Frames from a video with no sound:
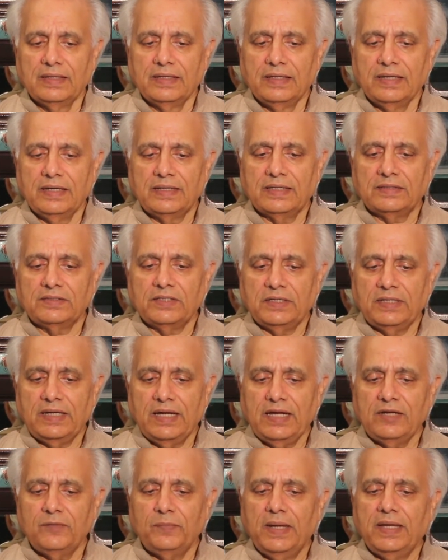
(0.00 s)
It has
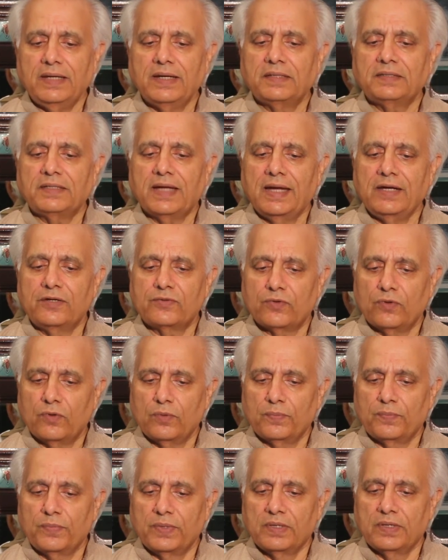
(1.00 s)
indeed been a
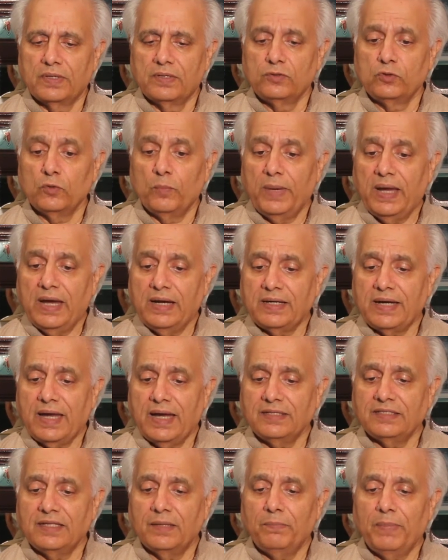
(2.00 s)
tightrope to
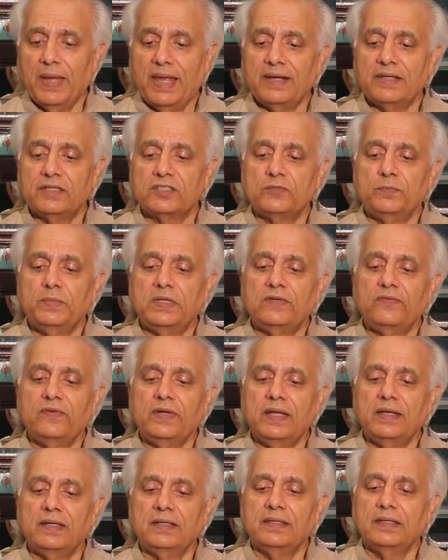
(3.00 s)
maintain the balance
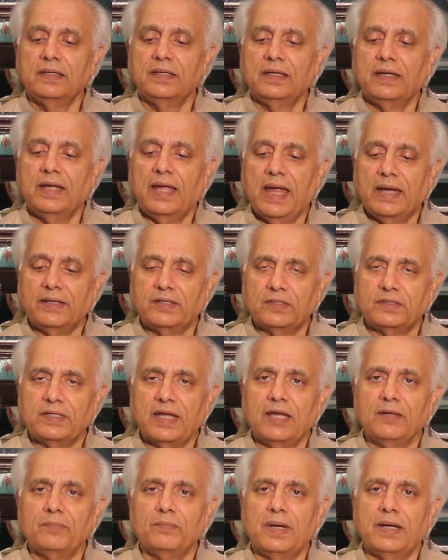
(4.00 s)
between
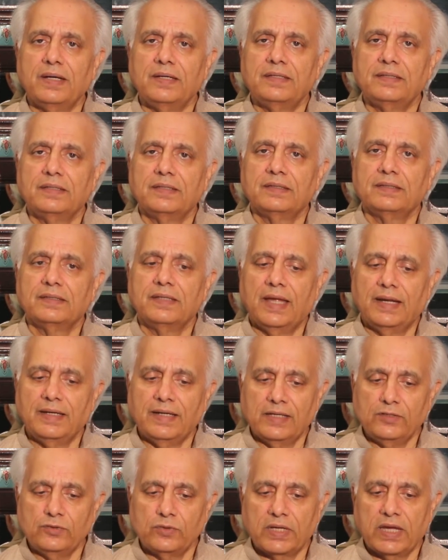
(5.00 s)
entertainment and
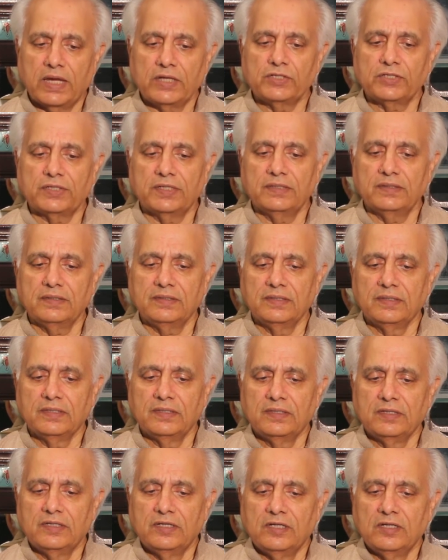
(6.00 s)
education,
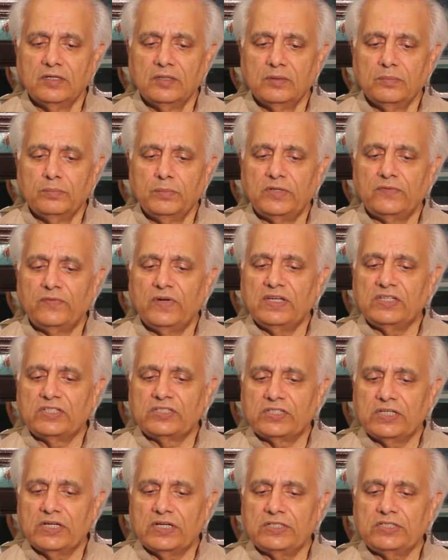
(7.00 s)
between
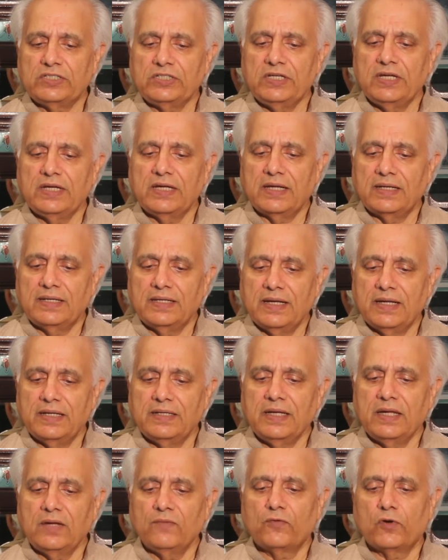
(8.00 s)
searching and
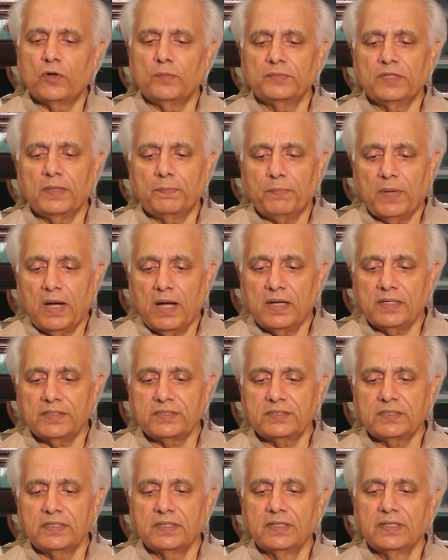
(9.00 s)
learning from the
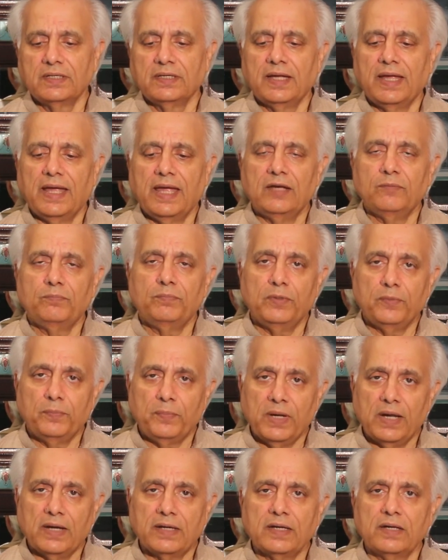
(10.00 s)
past and
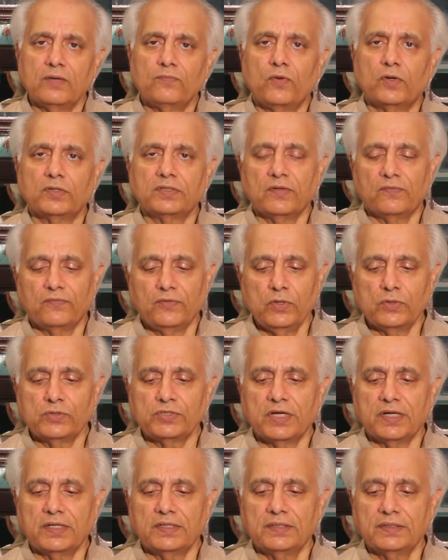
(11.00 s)
preparing for the
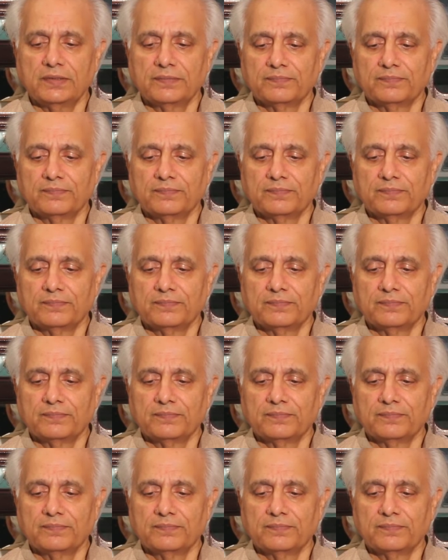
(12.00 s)
future,